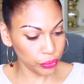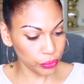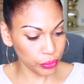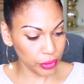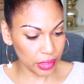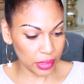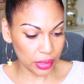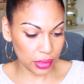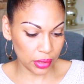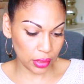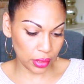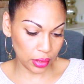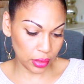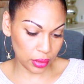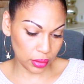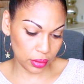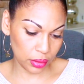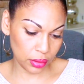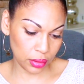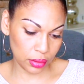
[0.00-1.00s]
what is
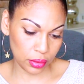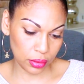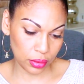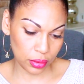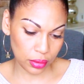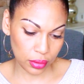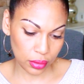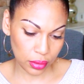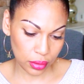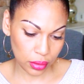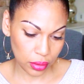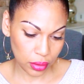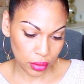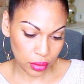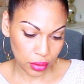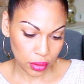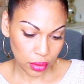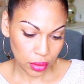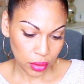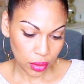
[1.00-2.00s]
this?
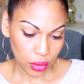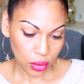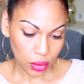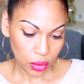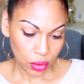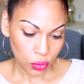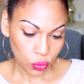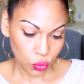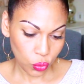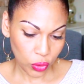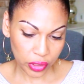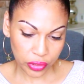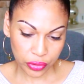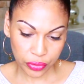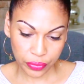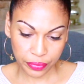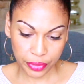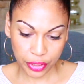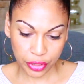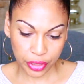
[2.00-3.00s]

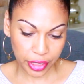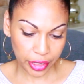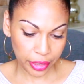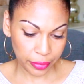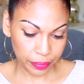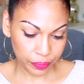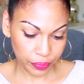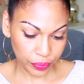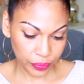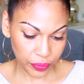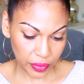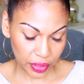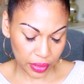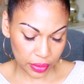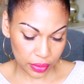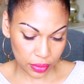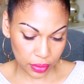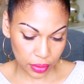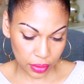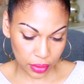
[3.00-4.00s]
Wonder Beauty.
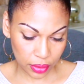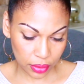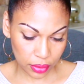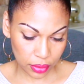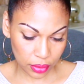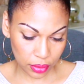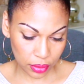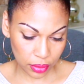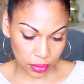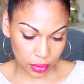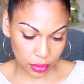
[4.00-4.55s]
This is